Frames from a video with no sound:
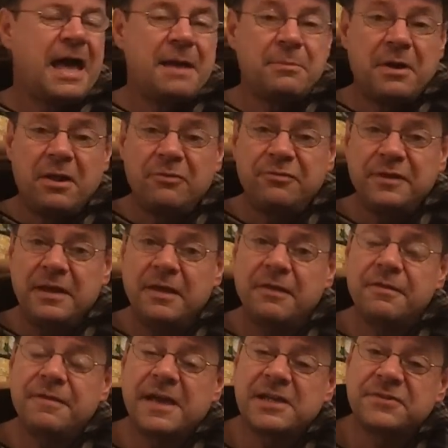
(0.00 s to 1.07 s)
I'm Ralphie.
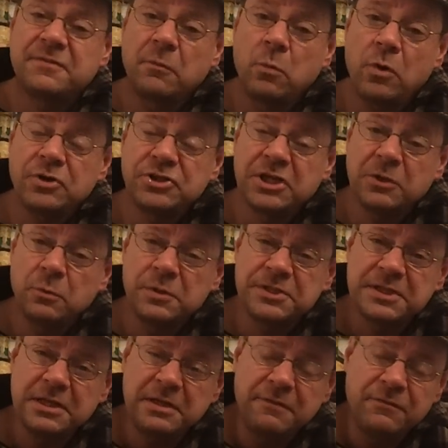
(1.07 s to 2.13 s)
Thanks for watching
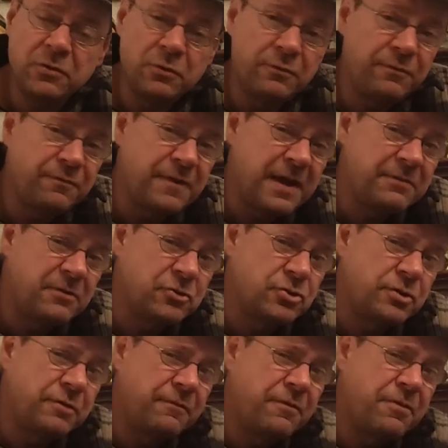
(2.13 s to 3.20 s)
Whisky Review
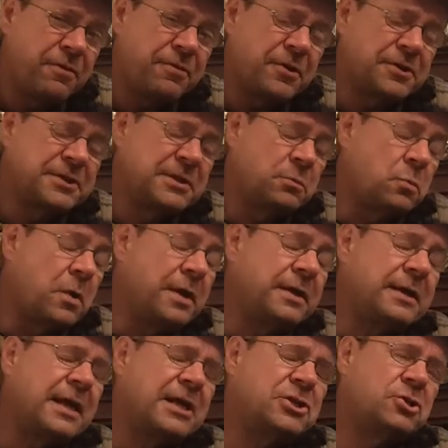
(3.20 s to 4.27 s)

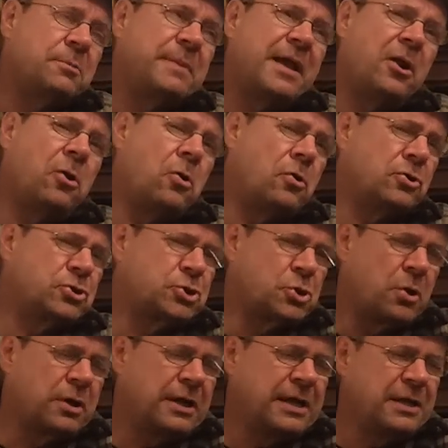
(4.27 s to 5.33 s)
531. I shall be along
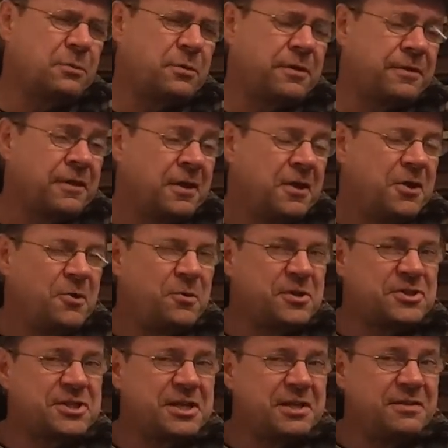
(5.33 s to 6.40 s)
shortly with
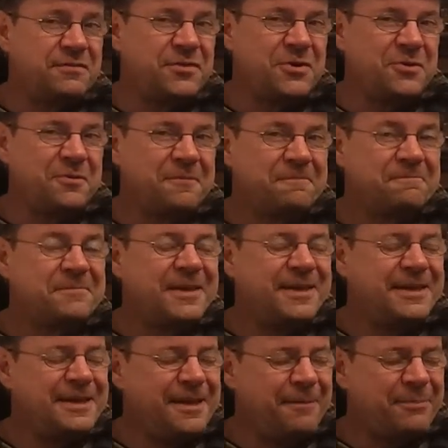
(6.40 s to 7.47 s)
Whisky Review.
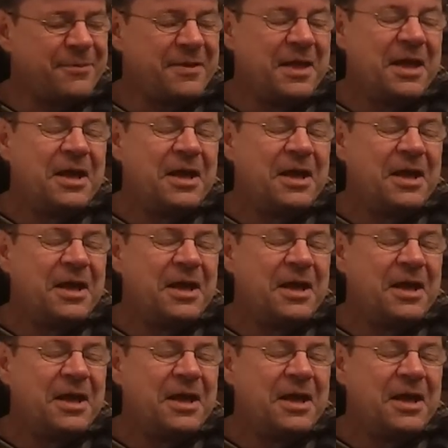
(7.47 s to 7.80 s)
Yep.